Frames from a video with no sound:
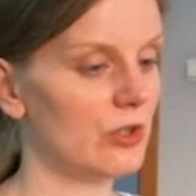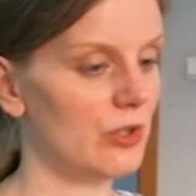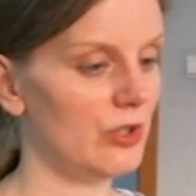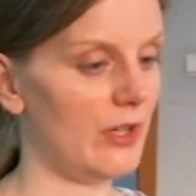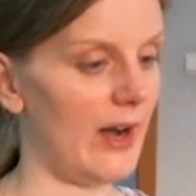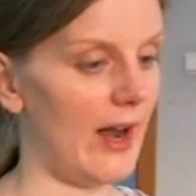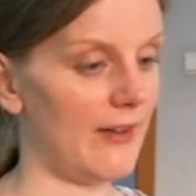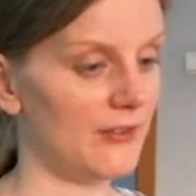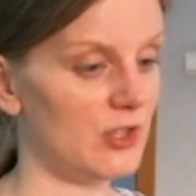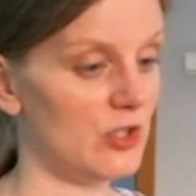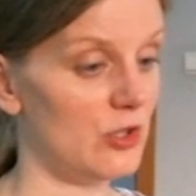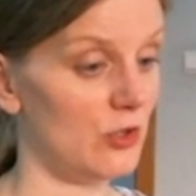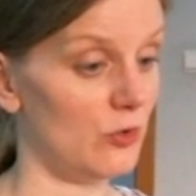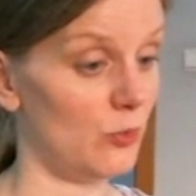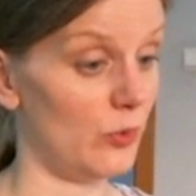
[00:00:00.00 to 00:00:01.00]
that have to
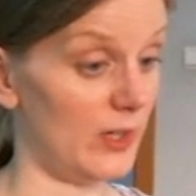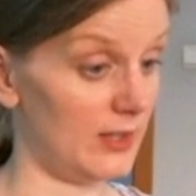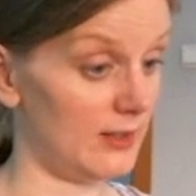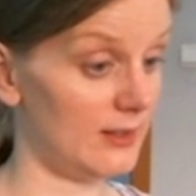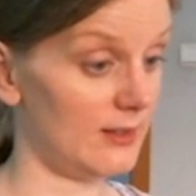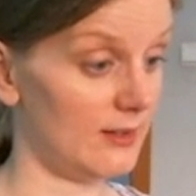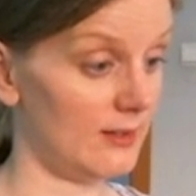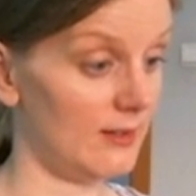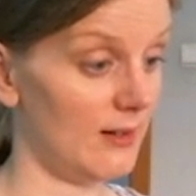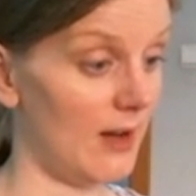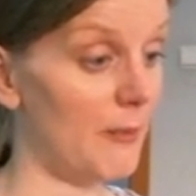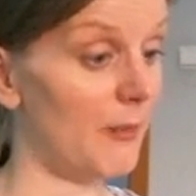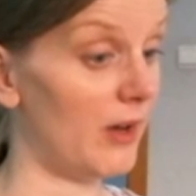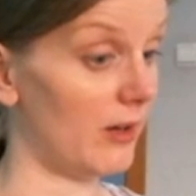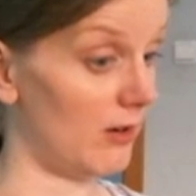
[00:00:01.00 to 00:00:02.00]
do with,
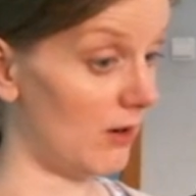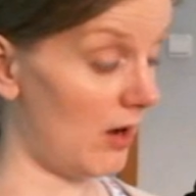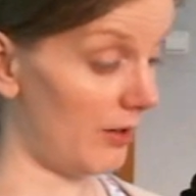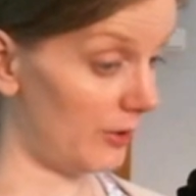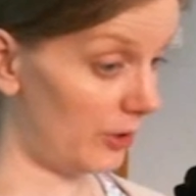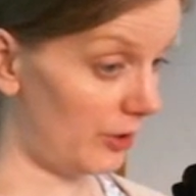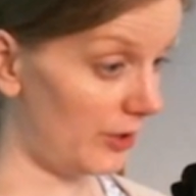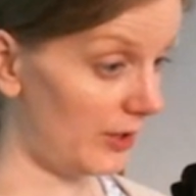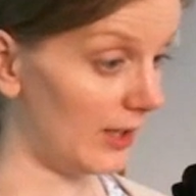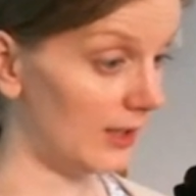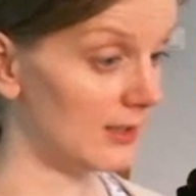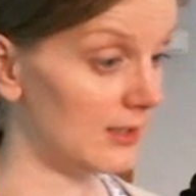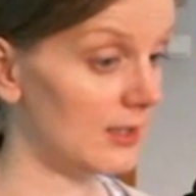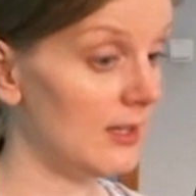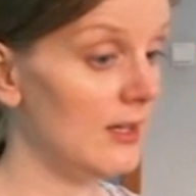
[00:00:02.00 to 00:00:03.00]
among other
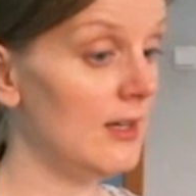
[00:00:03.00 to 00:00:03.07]
things,